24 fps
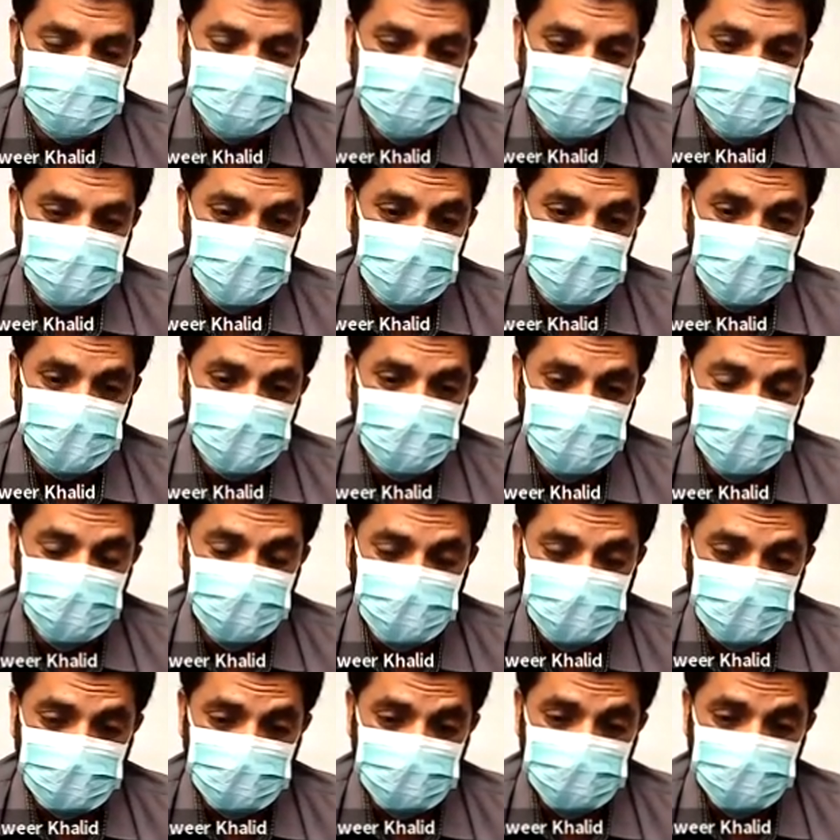Like if you
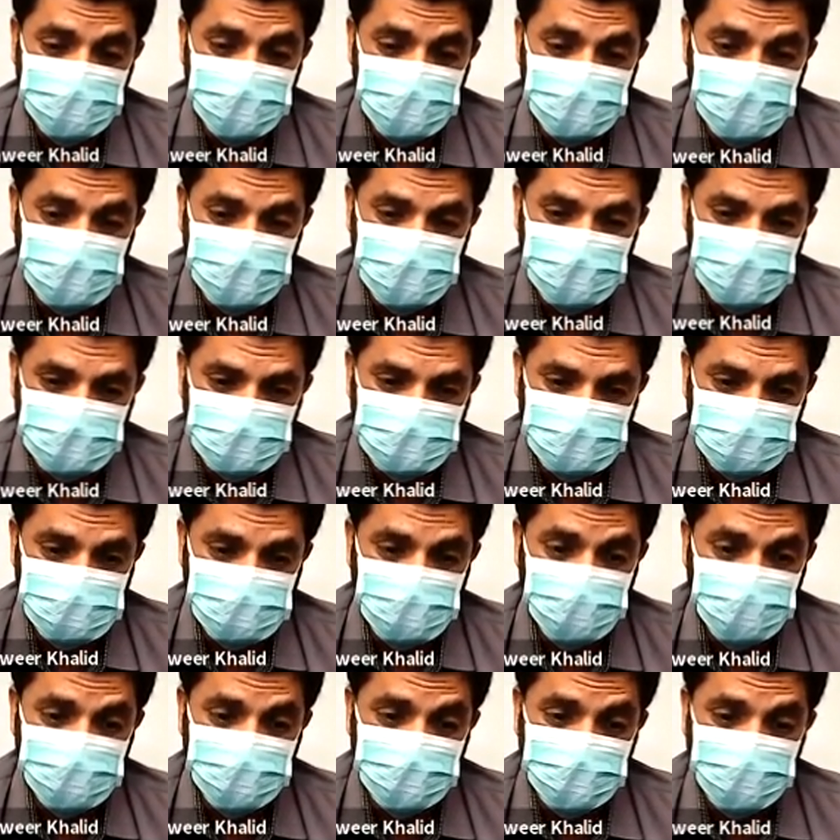found
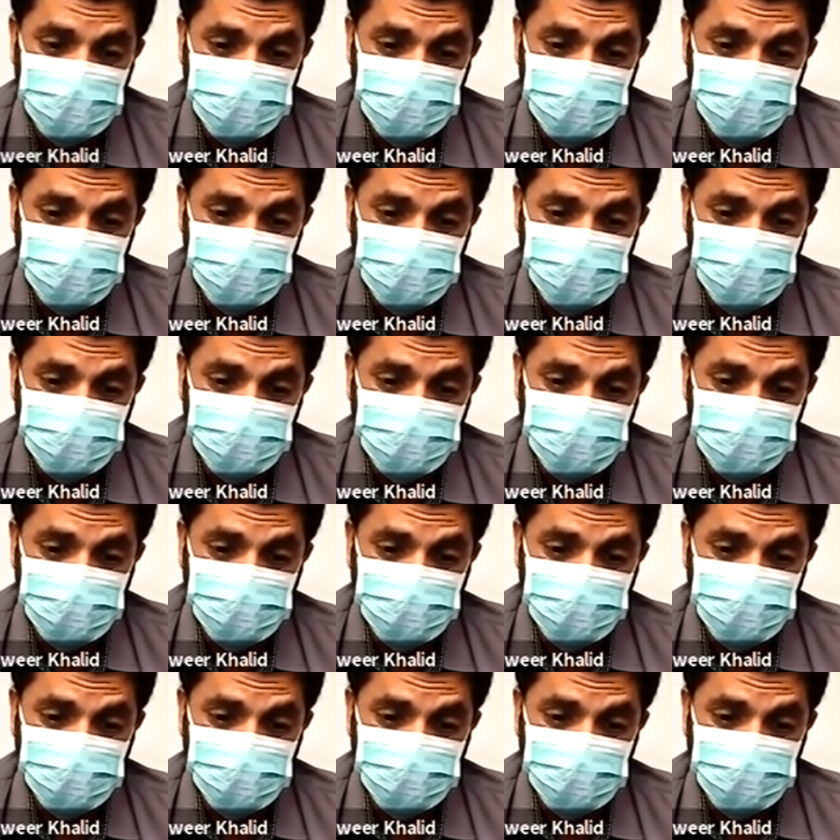more than